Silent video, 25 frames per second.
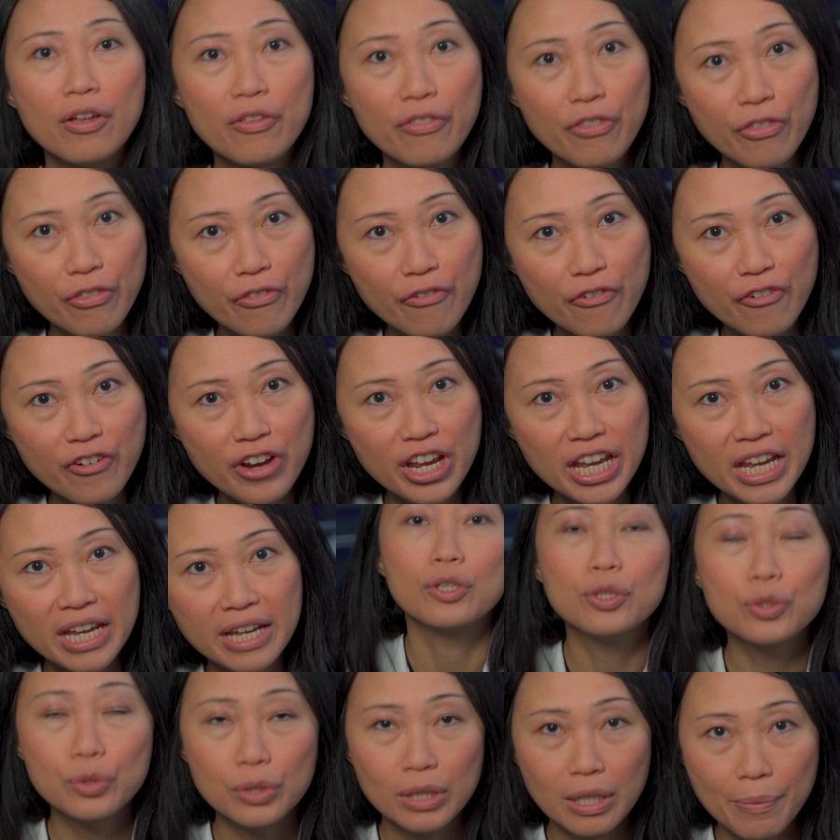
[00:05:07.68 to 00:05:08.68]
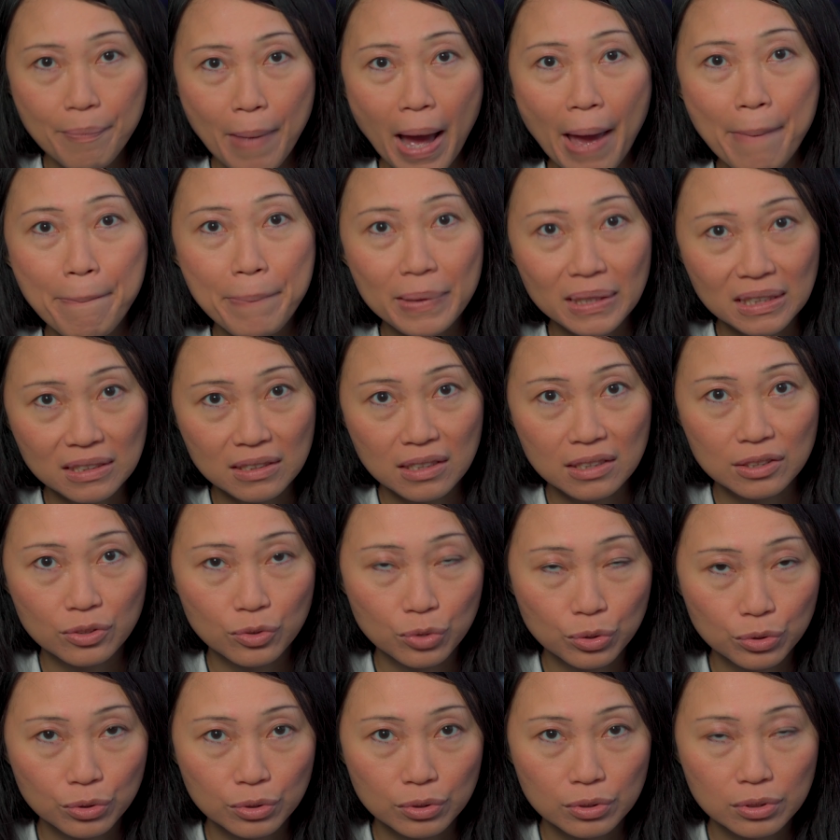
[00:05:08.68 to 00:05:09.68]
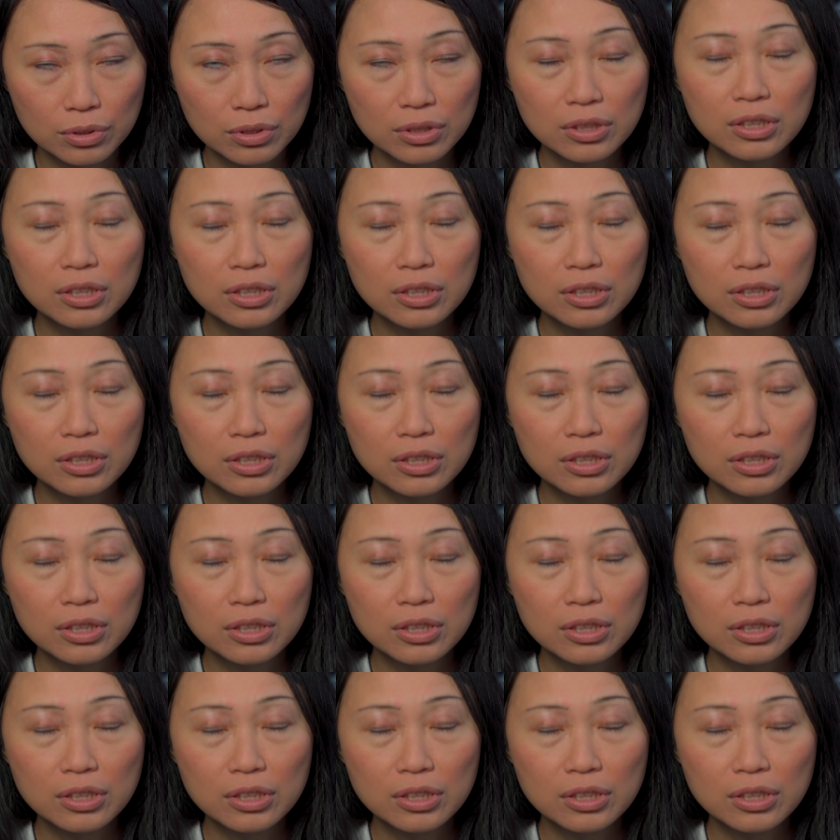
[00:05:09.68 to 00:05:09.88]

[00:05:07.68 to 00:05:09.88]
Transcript: three, Google My Business tool.